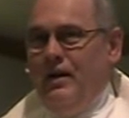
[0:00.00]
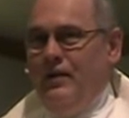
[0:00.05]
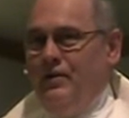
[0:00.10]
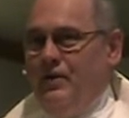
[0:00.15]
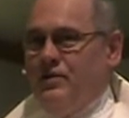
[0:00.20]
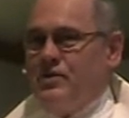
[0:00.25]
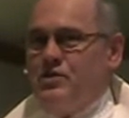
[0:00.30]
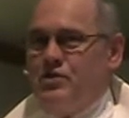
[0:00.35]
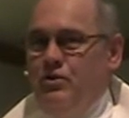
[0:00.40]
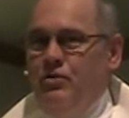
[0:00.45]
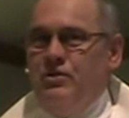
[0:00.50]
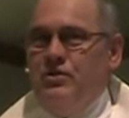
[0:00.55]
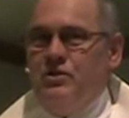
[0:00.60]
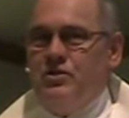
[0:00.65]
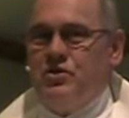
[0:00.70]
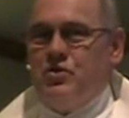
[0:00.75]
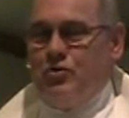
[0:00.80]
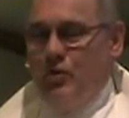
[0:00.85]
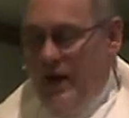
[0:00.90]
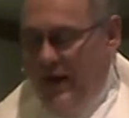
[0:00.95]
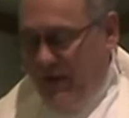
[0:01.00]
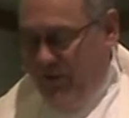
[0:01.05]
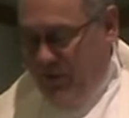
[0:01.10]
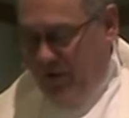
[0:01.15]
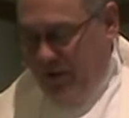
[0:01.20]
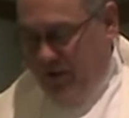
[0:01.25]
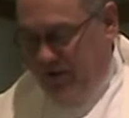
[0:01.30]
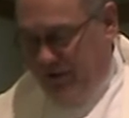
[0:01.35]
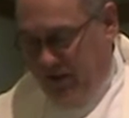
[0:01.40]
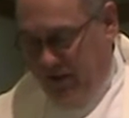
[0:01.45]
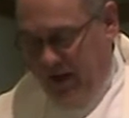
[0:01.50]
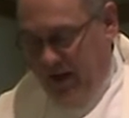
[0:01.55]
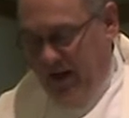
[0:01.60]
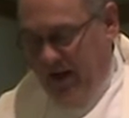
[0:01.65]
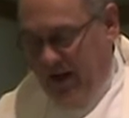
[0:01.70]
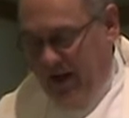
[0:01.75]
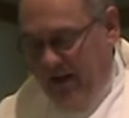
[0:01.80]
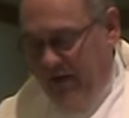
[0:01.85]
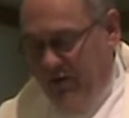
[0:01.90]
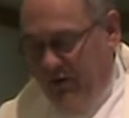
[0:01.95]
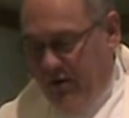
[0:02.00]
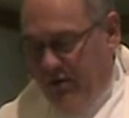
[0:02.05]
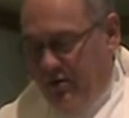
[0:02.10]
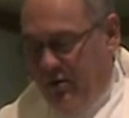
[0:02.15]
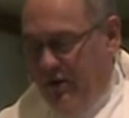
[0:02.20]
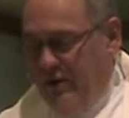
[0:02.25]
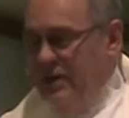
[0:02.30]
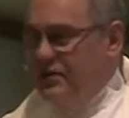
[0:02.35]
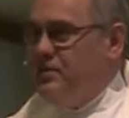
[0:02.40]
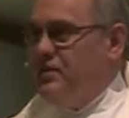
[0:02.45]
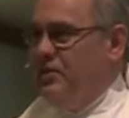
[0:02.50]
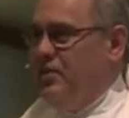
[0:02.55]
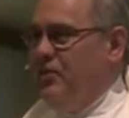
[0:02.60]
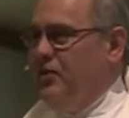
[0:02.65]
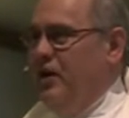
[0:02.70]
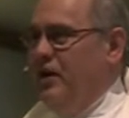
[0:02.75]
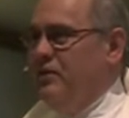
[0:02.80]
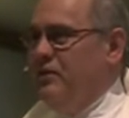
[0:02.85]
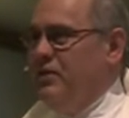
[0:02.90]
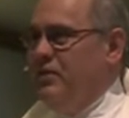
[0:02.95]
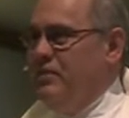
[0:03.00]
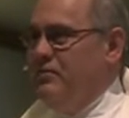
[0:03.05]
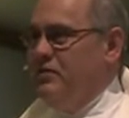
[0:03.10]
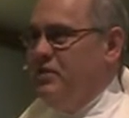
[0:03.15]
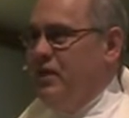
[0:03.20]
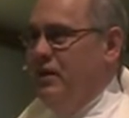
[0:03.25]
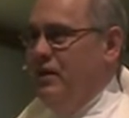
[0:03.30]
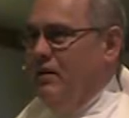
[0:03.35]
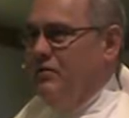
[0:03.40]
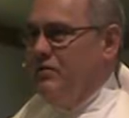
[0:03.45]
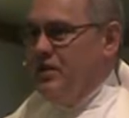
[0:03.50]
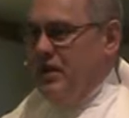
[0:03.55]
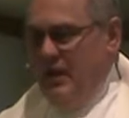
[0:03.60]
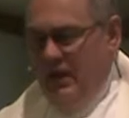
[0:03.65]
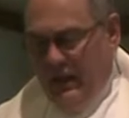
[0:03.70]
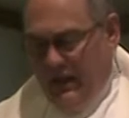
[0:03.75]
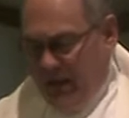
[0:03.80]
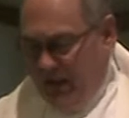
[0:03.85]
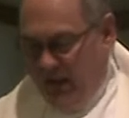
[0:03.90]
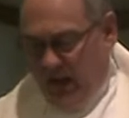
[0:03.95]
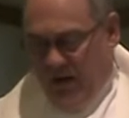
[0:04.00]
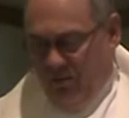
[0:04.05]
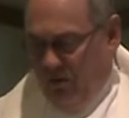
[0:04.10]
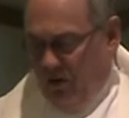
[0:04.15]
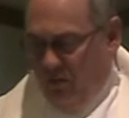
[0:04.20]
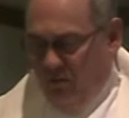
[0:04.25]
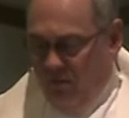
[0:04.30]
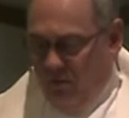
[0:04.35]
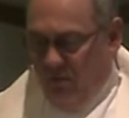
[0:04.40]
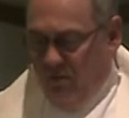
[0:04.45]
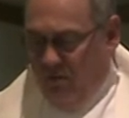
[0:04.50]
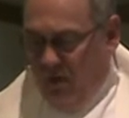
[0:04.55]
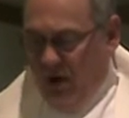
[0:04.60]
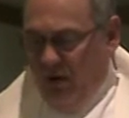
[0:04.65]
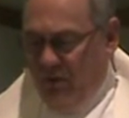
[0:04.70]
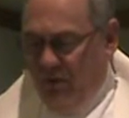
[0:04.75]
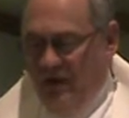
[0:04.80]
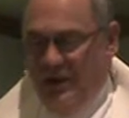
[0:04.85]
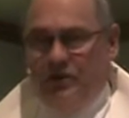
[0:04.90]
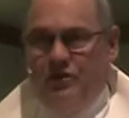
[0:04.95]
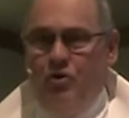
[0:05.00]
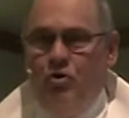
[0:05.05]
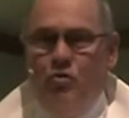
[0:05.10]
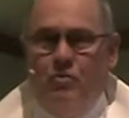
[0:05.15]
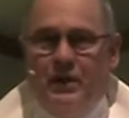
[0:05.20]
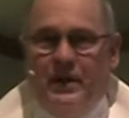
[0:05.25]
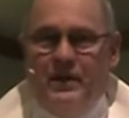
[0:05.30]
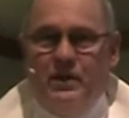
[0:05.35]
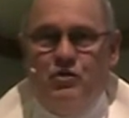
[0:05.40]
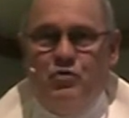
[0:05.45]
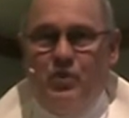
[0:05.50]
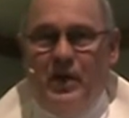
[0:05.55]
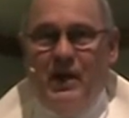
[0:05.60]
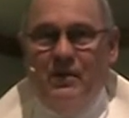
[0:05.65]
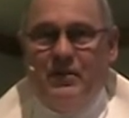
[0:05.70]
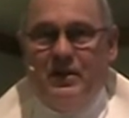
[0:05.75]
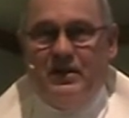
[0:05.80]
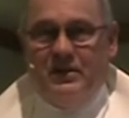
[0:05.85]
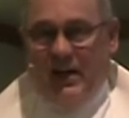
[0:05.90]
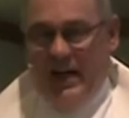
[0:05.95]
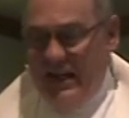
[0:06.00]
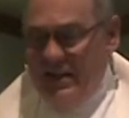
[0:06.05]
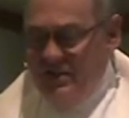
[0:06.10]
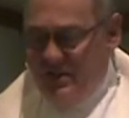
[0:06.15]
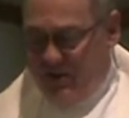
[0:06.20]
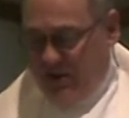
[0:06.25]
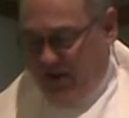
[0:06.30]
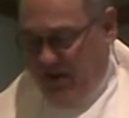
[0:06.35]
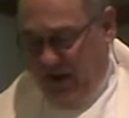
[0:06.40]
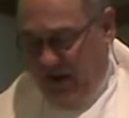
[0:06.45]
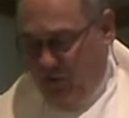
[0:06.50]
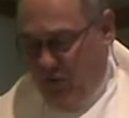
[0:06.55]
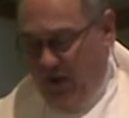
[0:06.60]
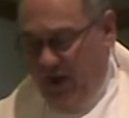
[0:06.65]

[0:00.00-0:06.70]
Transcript: The students drank their tea and ate their cookies and thought to themselves, well, what do we do? Because we have a test to take.